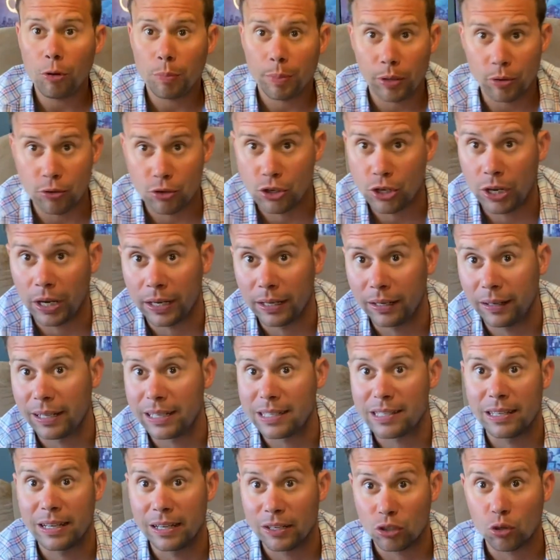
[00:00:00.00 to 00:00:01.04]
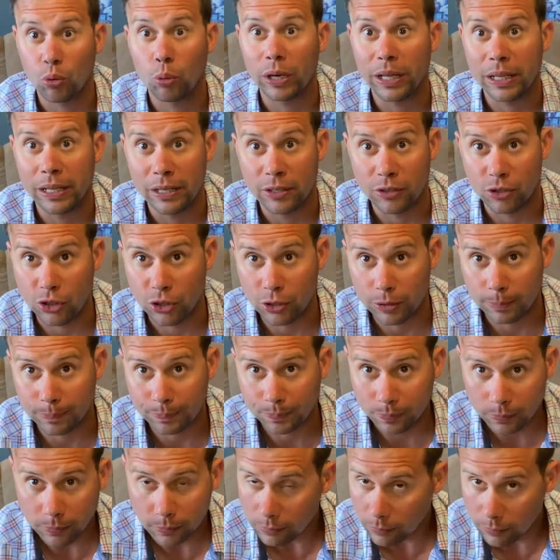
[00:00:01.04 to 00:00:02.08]
barrel shotgun, like say a 20 inch,
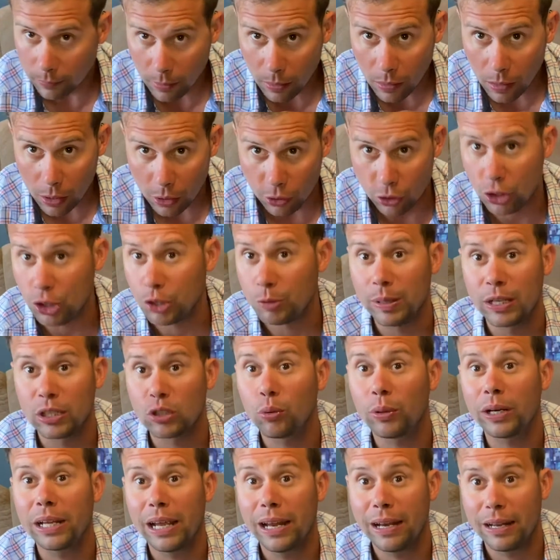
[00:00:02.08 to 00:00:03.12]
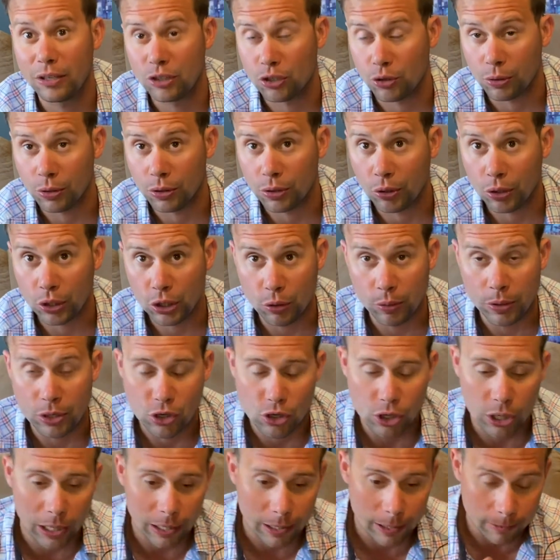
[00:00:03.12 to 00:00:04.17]
excuse me, a 28 inch or a 32 inch
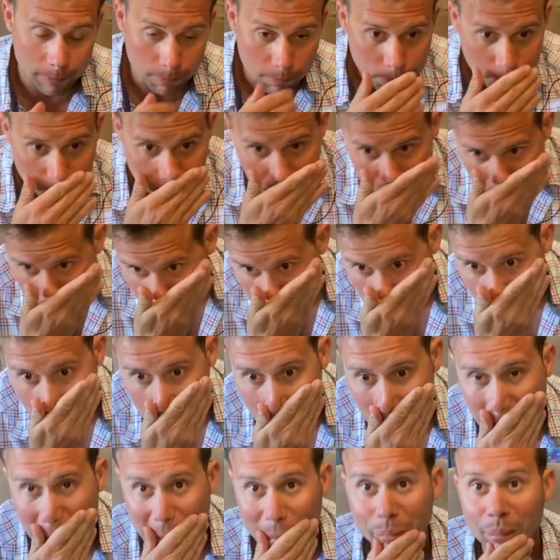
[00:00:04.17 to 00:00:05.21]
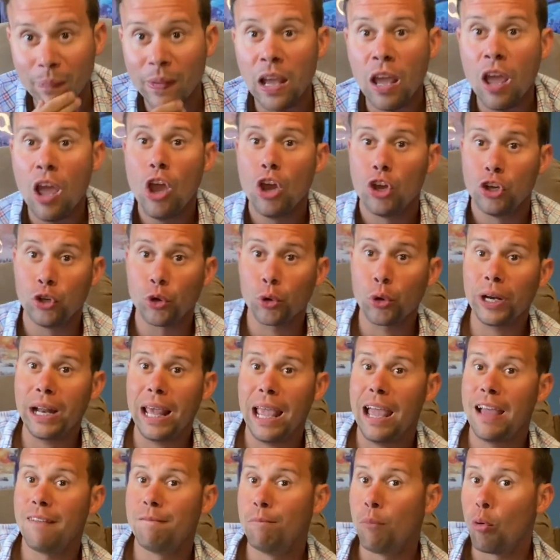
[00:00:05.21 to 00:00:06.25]
shotgun, you're going to
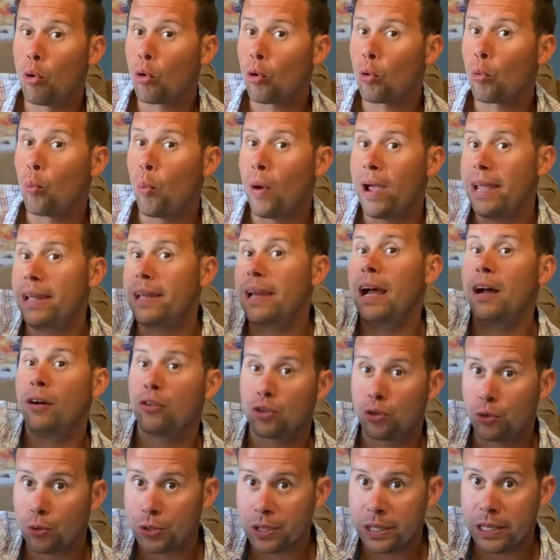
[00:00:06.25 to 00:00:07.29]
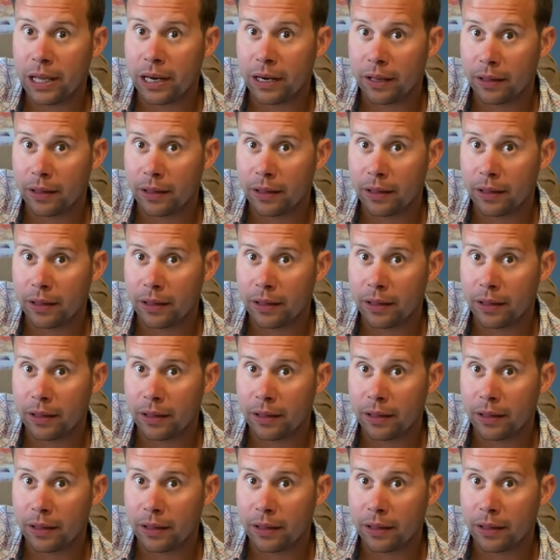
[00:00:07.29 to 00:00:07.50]
have more weight out towards the end